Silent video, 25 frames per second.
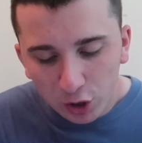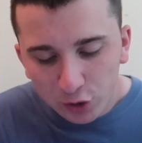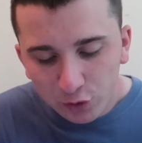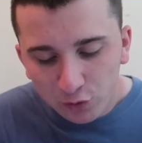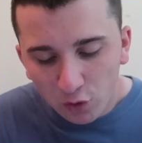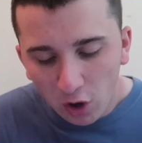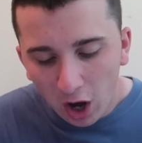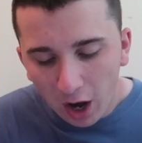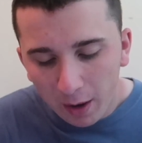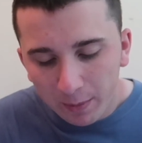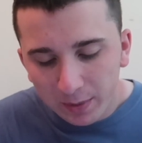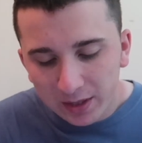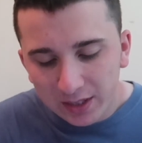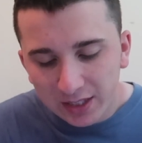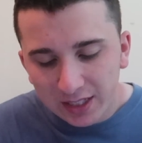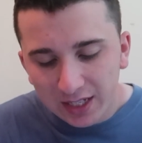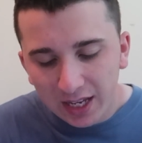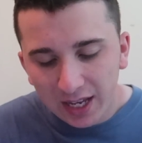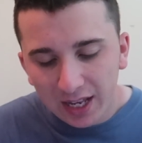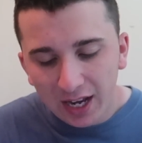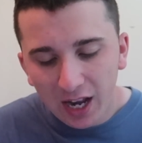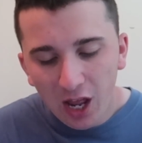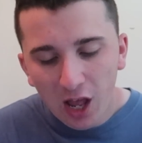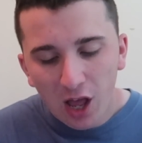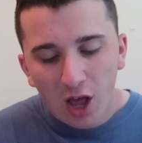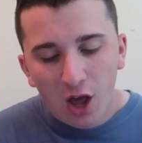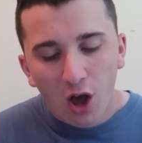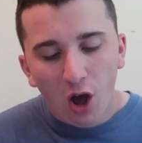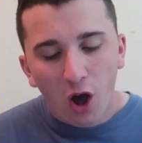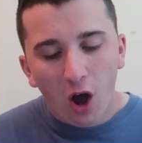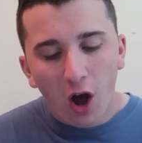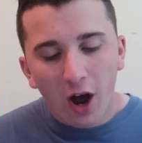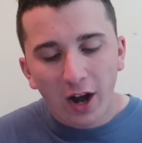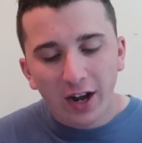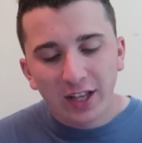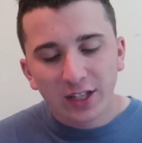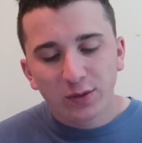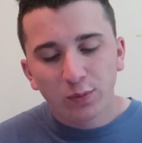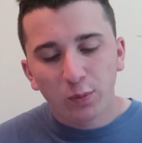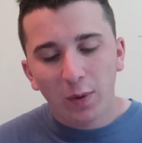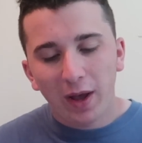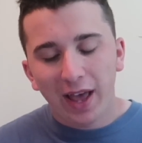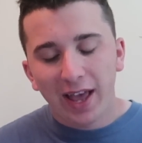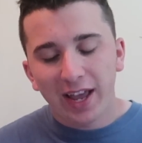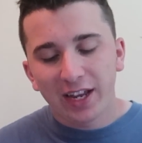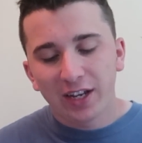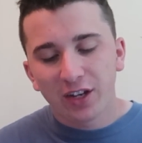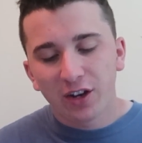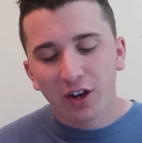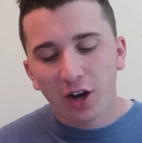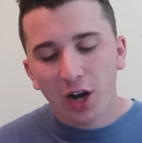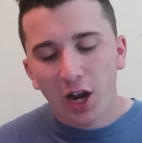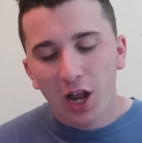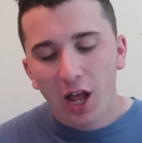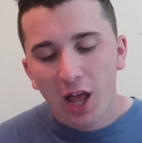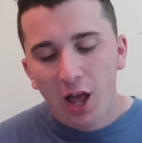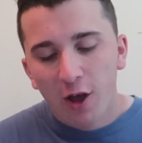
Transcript: Robinson. Honus Wagner.